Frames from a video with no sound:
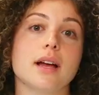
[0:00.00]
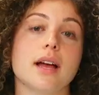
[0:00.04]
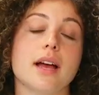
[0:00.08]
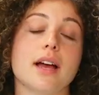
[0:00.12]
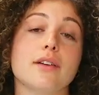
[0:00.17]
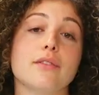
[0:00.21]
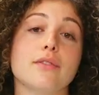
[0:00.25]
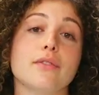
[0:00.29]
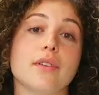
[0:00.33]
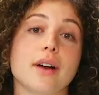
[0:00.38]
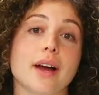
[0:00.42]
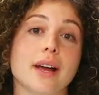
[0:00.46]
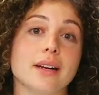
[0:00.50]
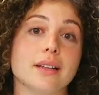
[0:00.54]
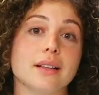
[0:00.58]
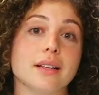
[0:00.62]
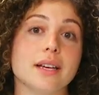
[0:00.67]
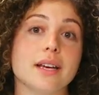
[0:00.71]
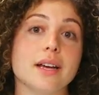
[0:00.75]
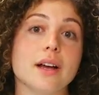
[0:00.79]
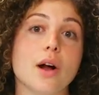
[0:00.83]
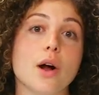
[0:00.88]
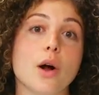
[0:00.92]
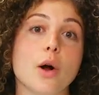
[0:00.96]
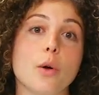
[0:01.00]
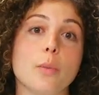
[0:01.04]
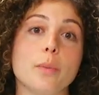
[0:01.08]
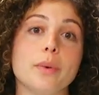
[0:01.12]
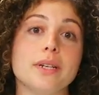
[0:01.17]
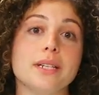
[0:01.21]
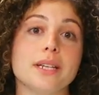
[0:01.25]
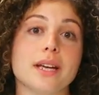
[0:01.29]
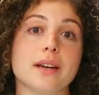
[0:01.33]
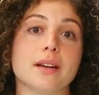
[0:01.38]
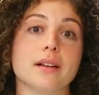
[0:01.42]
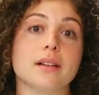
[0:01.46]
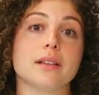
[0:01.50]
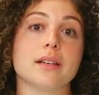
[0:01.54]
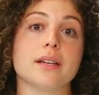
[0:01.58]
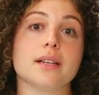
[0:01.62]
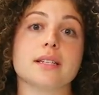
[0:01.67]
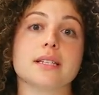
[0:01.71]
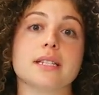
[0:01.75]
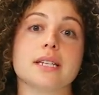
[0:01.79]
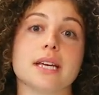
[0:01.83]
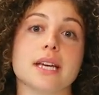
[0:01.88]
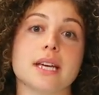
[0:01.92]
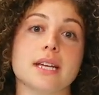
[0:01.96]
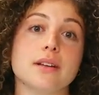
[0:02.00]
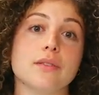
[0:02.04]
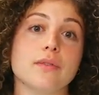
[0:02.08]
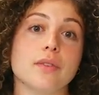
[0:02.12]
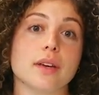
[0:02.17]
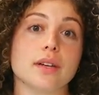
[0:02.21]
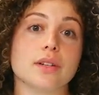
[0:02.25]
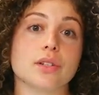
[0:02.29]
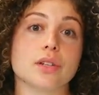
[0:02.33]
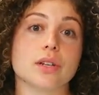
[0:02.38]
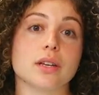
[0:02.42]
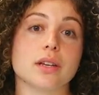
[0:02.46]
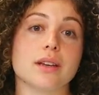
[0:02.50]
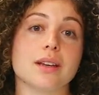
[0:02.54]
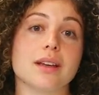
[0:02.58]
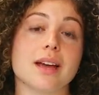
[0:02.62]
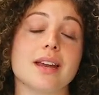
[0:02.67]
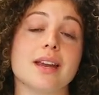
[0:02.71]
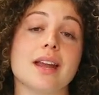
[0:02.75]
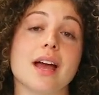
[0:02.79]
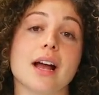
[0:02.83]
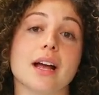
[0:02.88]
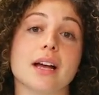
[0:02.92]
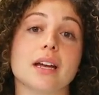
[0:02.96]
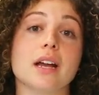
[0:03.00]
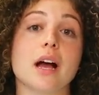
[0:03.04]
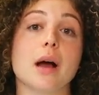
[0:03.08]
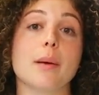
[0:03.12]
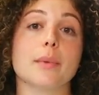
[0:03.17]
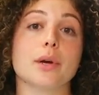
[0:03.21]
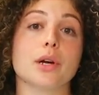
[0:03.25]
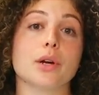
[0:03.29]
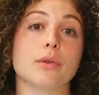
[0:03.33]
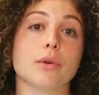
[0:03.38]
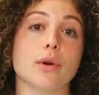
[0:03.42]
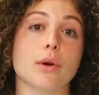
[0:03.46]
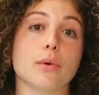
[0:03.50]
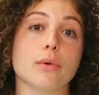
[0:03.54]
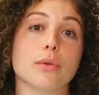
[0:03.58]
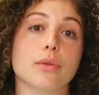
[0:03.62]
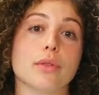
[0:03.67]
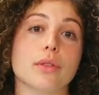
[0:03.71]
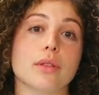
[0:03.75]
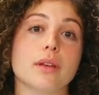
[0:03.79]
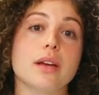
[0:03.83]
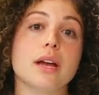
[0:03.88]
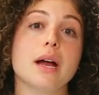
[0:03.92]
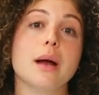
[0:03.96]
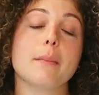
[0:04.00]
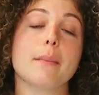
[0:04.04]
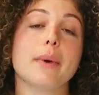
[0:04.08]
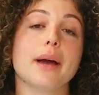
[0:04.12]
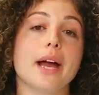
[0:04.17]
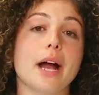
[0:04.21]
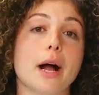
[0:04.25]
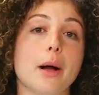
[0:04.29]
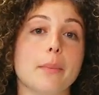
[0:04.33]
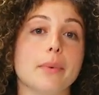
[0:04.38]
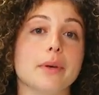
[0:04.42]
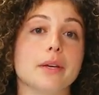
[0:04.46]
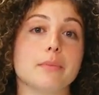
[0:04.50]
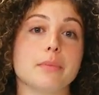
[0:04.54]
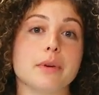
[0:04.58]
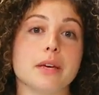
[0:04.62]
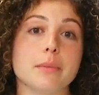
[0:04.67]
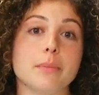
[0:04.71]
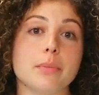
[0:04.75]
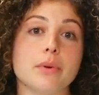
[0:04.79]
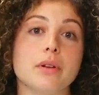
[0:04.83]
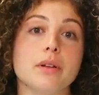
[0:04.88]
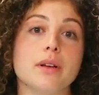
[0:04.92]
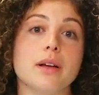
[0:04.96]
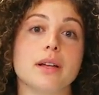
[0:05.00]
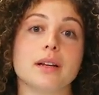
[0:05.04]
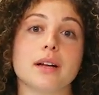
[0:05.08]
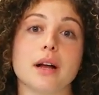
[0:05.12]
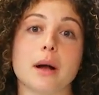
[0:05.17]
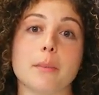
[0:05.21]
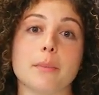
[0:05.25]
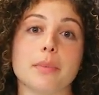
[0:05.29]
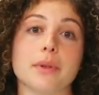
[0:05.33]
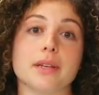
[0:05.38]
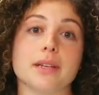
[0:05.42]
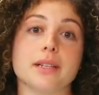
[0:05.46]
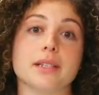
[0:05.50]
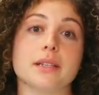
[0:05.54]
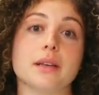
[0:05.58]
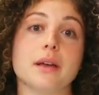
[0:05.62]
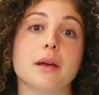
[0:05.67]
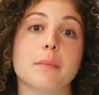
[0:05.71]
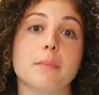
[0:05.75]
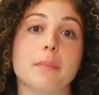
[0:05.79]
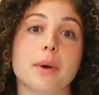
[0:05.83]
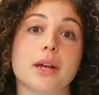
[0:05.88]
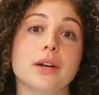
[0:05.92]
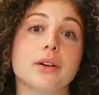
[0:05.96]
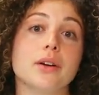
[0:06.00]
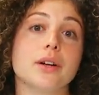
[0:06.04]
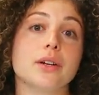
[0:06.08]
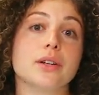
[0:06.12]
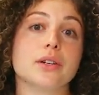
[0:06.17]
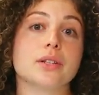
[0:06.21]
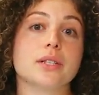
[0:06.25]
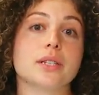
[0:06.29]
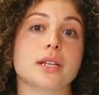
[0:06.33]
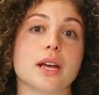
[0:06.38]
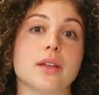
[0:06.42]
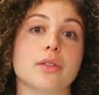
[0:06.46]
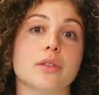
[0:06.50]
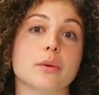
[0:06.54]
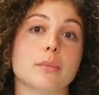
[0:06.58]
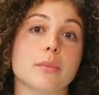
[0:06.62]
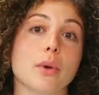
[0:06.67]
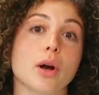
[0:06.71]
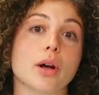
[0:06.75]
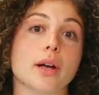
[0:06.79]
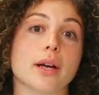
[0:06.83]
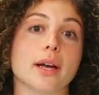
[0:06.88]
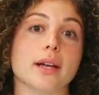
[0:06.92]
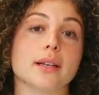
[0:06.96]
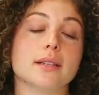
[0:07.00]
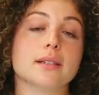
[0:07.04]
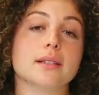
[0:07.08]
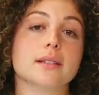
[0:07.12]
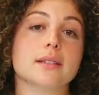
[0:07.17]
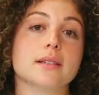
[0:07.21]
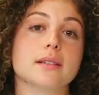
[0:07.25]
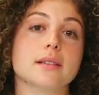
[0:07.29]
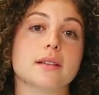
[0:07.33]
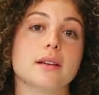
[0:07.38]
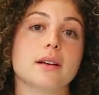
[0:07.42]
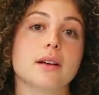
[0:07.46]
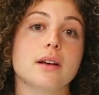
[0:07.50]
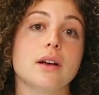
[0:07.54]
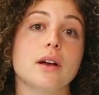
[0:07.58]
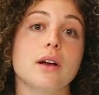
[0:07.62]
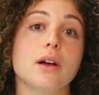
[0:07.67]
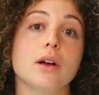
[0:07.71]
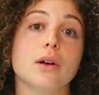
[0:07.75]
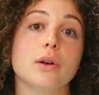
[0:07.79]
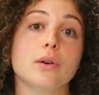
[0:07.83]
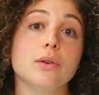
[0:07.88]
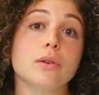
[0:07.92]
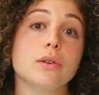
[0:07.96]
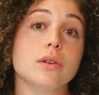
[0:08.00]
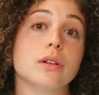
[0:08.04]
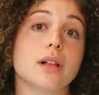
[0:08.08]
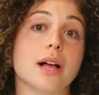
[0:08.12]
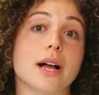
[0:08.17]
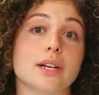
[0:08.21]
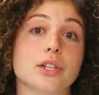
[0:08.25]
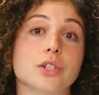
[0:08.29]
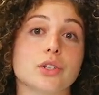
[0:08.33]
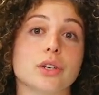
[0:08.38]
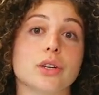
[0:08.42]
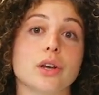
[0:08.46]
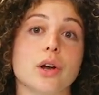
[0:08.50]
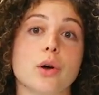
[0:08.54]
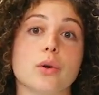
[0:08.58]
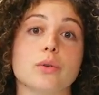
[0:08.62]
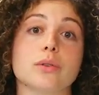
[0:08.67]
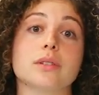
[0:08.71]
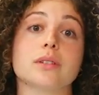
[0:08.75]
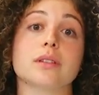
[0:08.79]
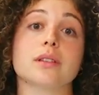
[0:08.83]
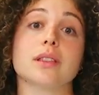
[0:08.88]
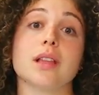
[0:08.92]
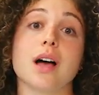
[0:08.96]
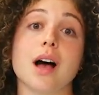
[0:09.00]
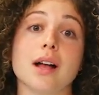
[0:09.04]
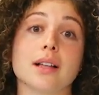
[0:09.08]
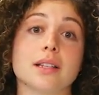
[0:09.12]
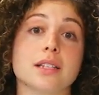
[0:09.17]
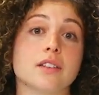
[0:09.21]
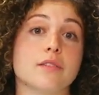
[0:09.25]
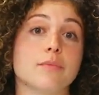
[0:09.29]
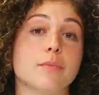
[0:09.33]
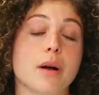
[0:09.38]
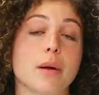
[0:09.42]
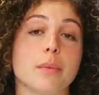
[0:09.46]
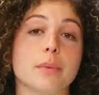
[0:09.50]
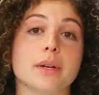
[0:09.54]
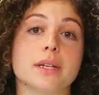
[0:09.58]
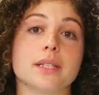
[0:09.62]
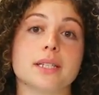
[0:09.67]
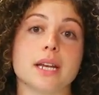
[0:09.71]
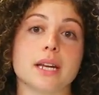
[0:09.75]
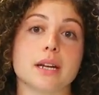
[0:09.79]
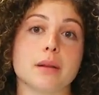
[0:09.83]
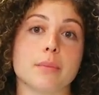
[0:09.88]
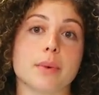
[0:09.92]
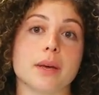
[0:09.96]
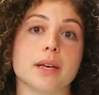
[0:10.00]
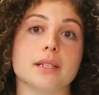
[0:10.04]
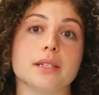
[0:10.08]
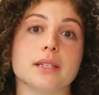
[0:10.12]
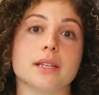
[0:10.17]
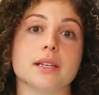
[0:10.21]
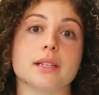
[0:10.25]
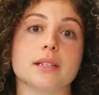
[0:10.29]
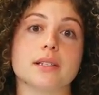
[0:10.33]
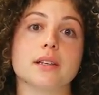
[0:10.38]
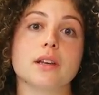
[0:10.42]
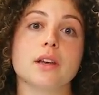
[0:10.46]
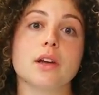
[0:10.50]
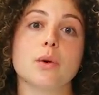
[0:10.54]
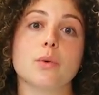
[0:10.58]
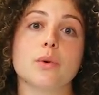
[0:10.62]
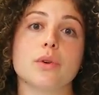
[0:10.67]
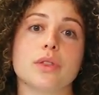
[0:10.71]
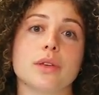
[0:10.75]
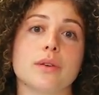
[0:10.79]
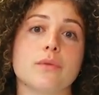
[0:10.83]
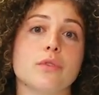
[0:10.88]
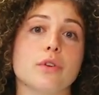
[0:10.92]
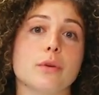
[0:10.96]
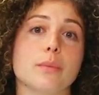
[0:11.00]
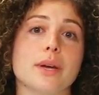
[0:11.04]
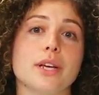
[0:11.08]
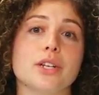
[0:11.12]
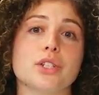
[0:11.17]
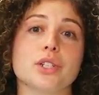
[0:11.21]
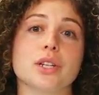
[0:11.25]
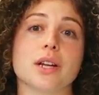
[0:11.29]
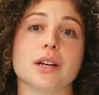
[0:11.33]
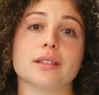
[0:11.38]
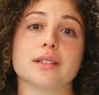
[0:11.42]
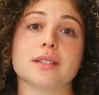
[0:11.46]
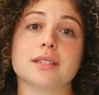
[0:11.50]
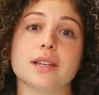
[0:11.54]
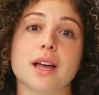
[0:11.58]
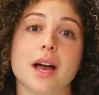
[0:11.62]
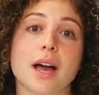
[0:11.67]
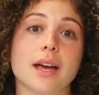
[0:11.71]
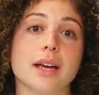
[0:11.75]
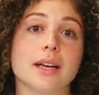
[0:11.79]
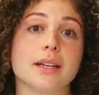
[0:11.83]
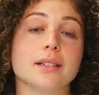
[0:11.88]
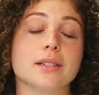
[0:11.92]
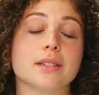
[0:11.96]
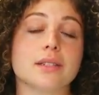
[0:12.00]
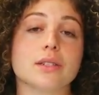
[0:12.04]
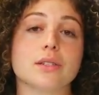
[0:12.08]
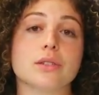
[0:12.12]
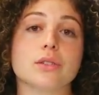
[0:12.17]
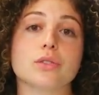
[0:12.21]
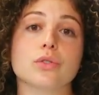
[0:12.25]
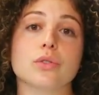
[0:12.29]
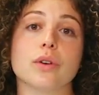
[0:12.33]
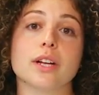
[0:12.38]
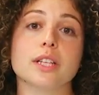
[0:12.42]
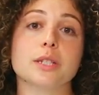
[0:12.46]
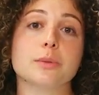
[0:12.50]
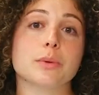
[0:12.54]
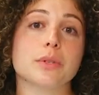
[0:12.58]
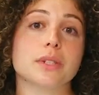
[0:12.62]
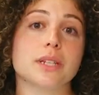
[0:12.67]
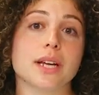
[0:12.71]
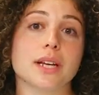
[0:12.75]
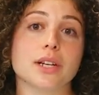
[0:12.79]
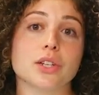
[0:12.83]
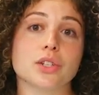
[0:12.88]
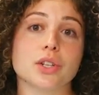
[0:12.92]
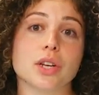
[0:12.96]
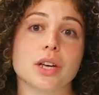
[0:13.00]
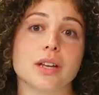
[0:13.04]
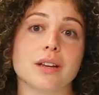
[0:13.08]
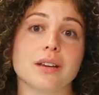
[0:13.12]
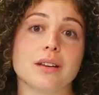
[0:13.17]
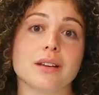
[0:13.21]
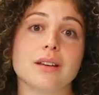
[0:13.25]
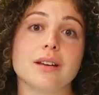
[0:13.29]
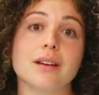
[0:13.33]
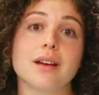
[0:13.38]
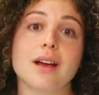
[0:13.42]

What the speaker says: And finally, open data leads to innovation and economic growth by helping people and companies better understand their markets. Google actually hosts lots of public databases with information on science, transportation,